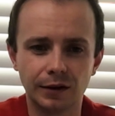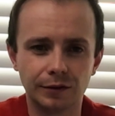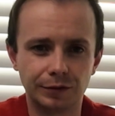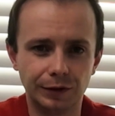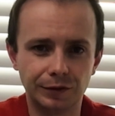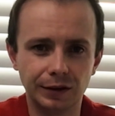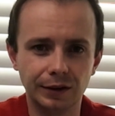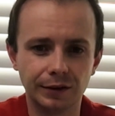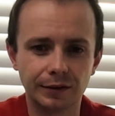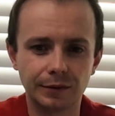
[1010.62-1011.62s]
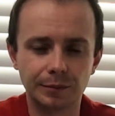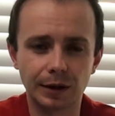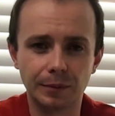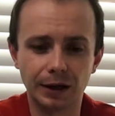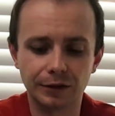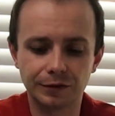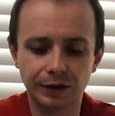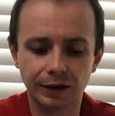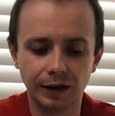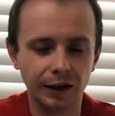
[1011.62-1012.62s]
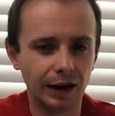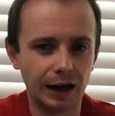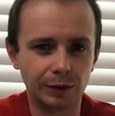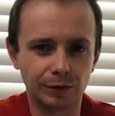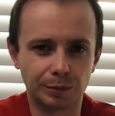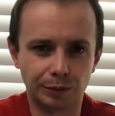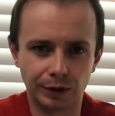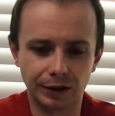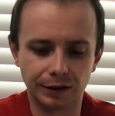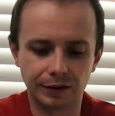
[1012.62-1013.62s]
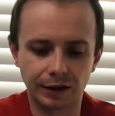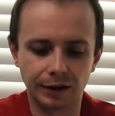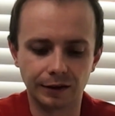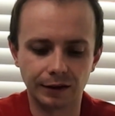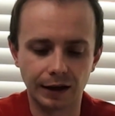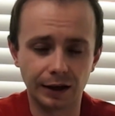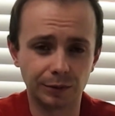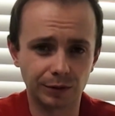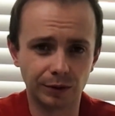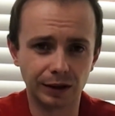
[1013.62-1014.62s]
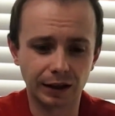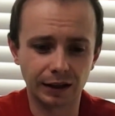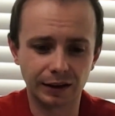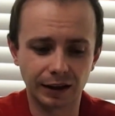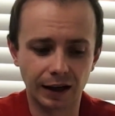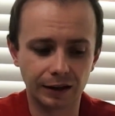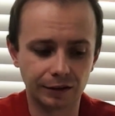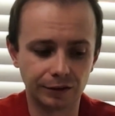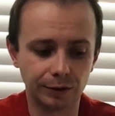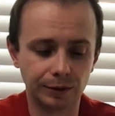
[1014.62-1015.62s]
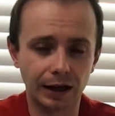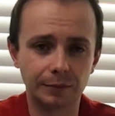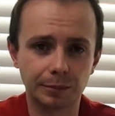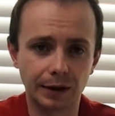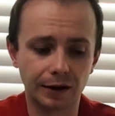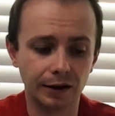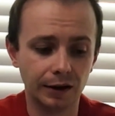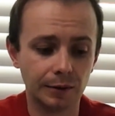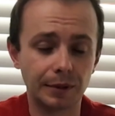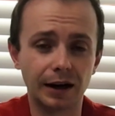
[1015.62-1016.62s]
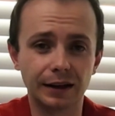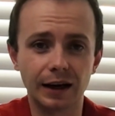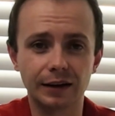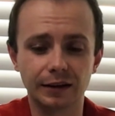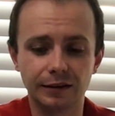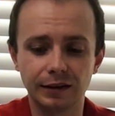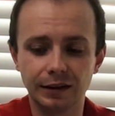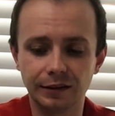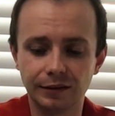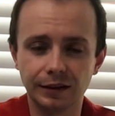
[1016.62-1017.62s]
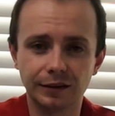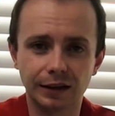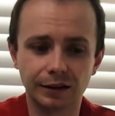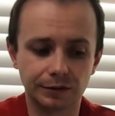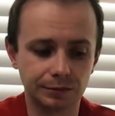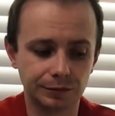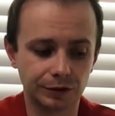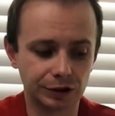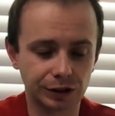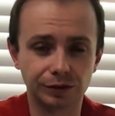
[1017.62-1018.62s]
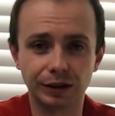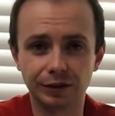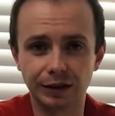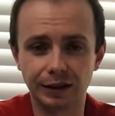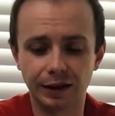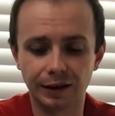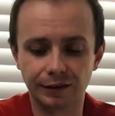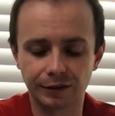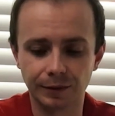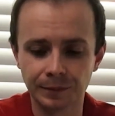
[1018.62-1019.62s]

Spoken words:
50 by Modify, and it was brilliant then. It was the only kind of thing I had to do, that bar that and the TDC, to get it functioning really, really nice. So